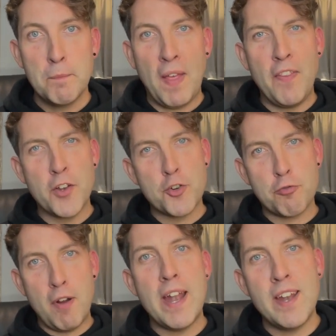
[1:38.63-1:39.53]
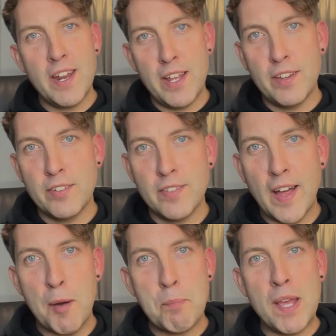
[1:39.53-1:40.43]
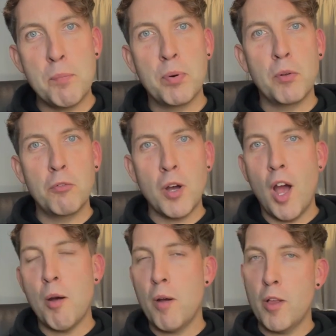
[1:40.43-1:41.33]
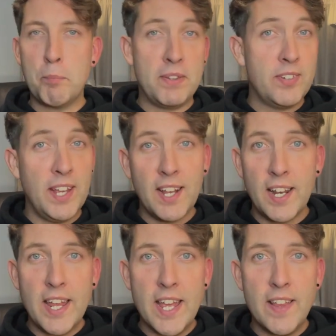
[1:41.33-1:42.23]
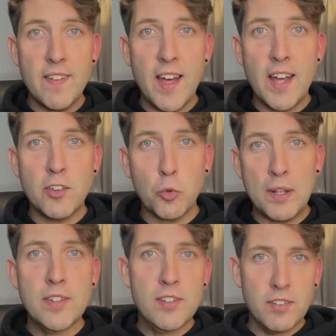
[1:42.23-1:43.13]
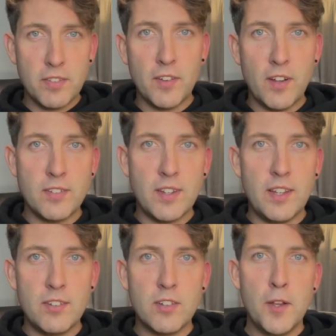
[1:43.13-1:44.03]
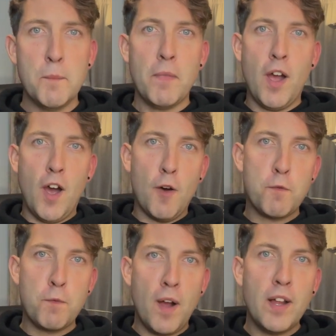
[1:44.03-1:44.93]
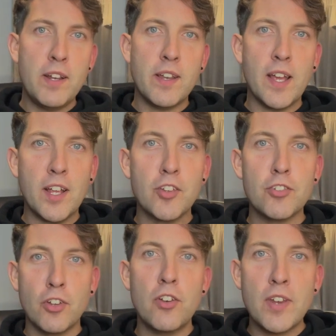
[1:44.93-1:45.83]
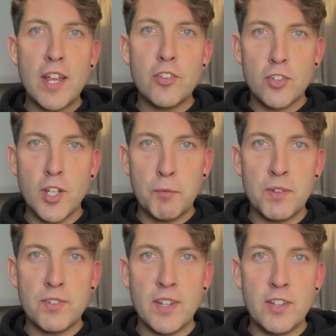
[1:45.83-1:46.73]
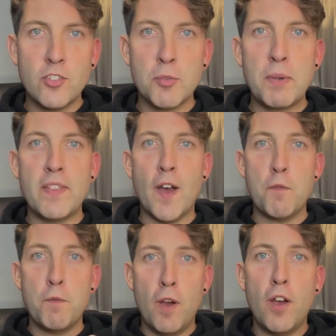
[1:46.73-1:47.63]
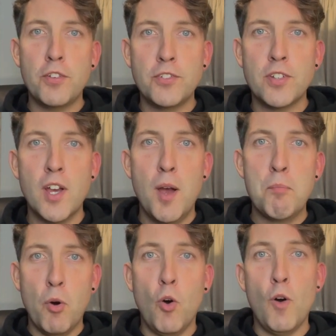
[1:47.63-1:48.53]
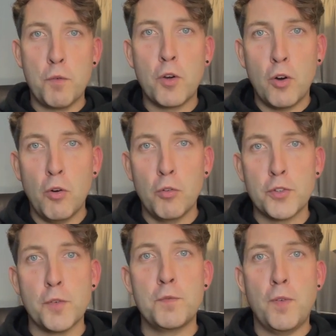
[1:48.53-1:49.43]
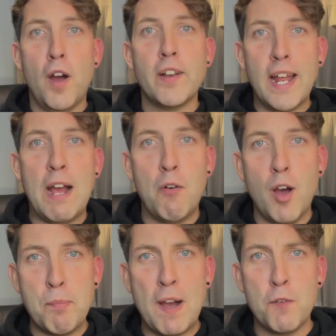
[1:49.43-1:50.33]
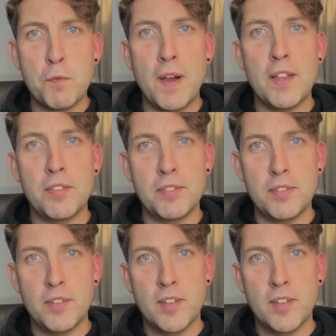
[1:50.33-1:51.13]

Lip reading: And the trend is that people, particularly in their 20s and 30s, are finding Sunday services to be their first port of call to find out about faith.